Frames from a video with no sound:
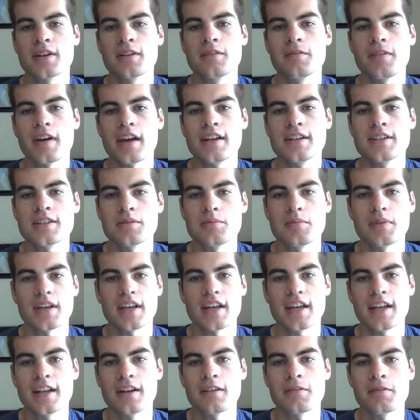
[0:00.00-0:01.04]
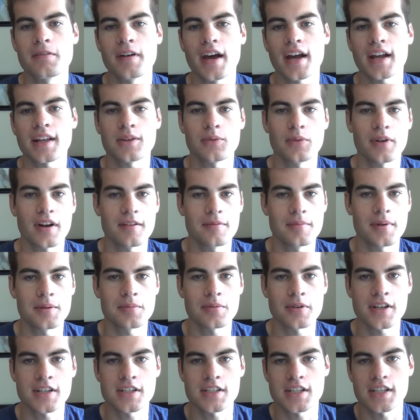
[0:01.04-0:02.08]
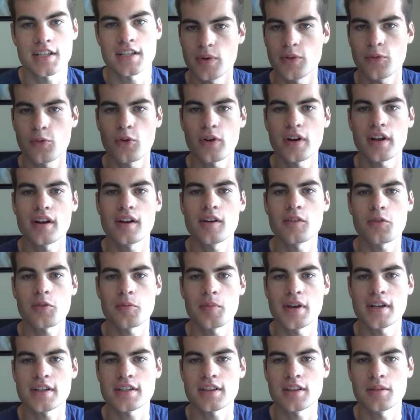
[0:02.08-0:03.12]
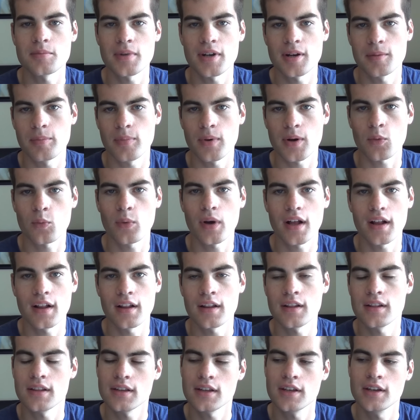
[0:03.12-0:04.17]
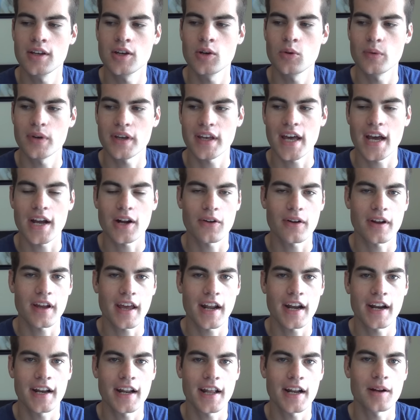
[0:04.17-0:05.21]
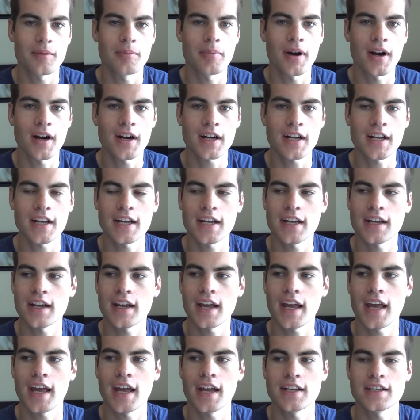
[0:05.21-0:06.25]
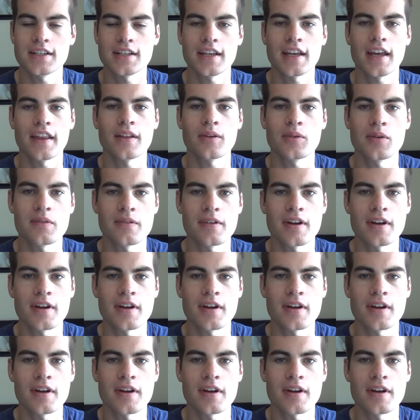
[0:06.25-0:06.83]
conveyed to me, in effect, what I've been preaching. Before your information, the meetup went well. We congregated at a park, and together we